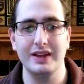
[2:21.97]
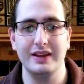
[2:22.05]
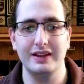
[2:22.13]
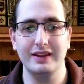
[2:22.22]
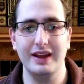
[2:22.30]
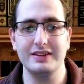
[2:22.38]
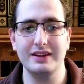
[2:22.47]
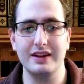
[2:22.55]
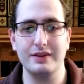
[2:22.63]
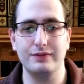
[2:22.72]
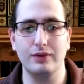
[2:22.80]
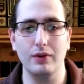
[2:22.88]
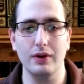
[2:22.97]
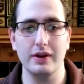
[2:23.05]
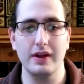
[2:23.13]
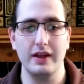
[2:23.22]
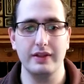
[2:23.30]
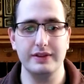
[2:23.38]
In 1994,
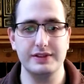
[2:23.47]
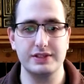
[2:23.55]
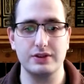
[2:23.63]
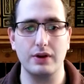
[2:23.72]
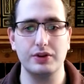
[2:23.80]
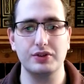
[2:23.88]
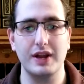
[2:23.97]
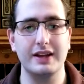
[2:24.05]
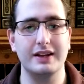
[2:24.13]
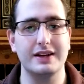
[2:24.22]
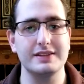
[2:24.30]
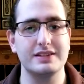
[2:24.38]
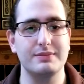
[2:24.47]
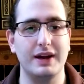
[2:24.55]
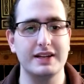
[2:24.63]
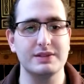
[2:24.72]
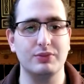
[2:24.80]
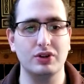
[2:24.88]
the Star Trek
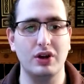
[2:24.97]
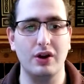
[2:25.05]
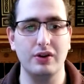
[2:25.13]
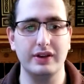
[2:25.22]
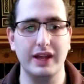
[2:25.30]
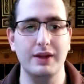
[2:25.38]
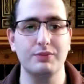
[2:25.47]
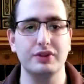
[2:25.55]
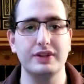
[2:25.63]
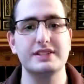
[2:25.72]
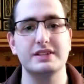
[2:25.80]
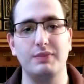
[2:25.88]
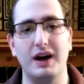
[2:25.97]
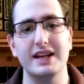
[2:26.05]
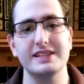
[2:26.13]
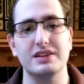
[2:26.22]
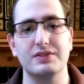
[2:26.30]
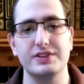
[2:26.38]
customizable card game released a
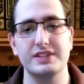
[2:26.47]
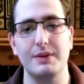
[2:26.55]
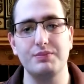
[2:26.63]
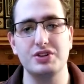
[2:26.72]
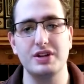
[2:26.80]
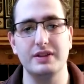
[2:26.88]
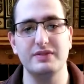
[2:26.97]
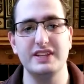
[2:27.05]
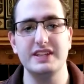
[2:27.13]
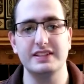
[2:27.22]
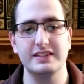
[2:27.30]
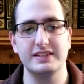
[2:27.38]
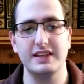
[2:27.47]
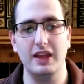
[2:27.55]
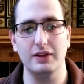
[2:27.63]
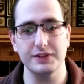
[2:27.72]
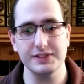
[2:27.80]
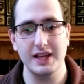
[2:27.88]
positive reception and decent
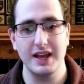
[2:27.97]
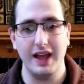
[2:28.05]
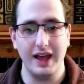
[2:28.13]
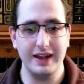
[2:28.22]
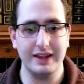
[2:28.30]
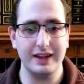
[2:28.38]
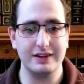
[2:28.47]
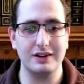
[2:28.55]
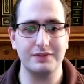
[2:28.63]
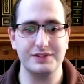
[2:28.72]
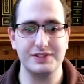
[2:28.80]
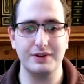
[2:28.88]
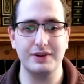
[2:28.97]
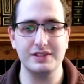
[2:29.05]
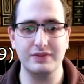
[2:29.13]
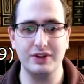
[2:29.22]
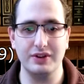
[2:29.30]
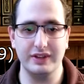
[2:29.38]
sales, and it kicked off a series
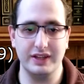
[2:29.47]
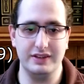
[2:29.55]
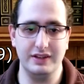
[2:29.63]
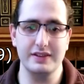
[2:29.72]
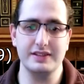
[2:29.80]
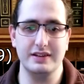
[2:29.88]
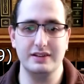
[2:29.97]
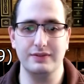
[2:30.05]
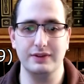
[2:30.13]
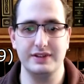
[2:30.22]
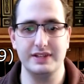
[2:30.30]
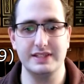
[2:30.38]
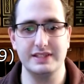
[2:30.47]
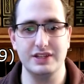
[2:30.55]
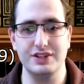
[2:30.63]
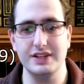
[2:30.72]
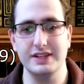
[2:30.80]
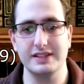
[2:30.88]
of nearly a dozen different
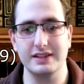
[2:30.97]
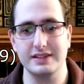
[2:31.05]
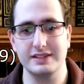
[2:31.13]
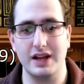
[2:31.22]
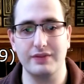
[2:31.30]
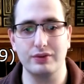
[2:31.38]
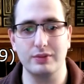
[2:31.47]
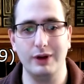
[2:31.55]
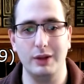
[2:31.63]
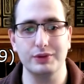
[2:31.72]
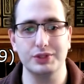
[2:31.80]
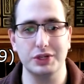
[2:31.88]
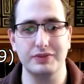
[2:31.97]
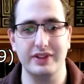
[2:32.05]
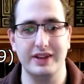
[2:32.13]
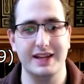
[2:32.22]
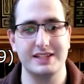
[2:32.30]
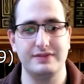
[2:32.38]
TCGs that Decipher would publish over the
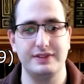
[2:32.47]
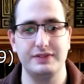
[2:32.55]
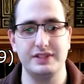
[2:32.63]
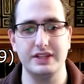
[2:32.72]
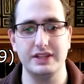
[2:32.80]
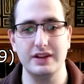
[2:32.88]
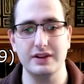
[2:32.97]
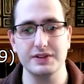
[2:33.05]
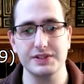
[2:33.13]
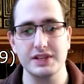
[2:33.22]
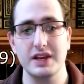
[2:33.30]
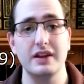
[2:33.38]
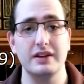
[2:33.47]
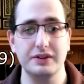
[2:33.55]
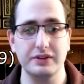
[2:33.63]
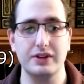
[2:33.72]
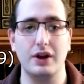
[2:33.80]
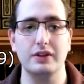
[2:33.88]
next 15 years,
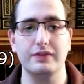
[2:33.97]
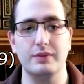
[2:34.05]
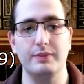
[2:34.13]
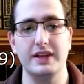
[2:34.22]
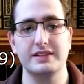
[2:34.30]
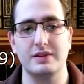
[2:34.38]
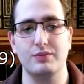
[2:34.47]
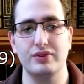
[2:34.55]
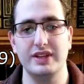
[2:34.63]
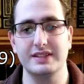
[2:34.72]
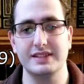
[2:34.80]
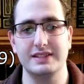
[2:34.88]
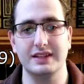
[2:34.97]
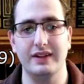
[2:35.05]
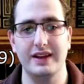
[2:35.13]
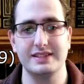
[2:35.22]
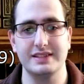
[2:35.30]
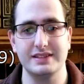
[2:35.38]
nearly all of them based on pre-existing
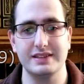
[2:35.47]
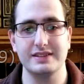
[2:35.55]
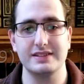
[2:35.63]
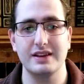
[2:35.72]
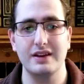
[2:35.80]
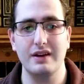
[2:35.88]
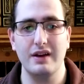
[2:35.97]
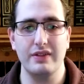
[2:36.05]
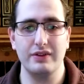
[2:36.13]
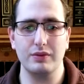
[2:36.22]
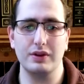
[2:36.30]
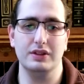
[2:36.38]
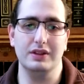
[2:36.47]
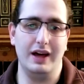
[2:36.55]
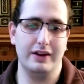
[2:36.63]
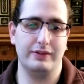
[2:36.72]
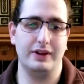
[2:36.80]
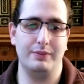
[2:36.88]
licenses. There were a lot
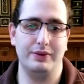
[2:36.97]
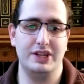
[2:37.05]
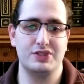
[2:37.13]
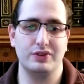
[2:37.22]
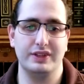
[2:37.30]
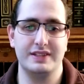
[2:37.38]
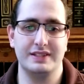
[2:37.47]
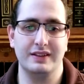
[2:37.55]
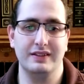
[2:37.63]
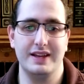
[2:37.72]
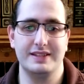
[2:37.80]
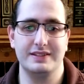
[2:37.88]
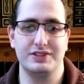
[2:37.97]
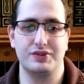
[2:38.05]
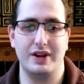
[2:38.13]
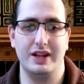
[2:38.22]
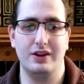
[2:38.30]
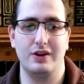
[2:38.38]
of companies releasing licensed
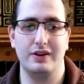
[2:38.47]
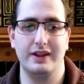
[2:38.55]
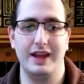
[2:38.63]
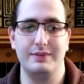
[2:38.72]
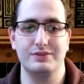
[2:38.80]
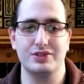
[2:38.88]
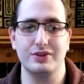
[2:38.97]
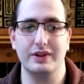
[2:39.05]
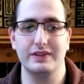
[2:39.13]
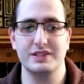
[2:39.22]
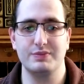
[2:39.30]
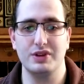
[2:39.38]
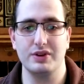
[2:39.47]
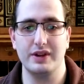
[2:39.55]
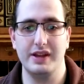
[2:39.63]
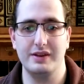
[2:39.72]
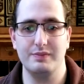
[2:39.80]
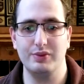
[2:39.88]
trading card games during this
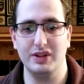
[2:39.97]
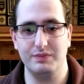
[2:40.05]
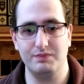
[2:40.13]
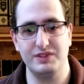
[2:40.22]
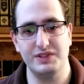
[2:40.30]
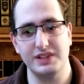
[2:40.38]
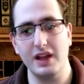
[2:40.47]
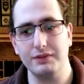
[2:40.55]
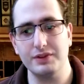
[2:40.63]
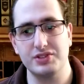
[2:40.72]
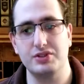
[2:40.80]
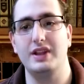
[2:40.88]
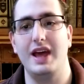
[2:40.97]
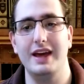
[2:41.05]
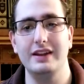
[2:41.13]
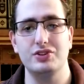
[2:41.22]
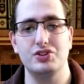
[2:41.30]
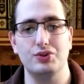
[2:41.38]
period, but Decipher stood head
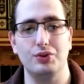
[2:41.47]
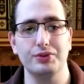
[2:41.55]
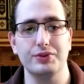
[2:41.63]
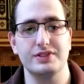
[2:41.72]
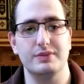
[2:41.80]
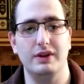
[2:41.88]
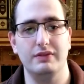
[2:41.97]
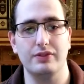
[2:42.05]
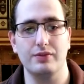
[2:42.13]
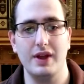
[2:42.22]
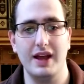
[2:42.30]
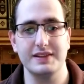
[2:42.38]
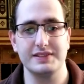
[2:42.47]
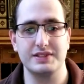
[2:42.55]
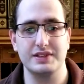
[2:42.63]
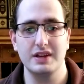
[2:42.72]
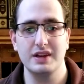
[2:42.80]
and shoulders above the rest.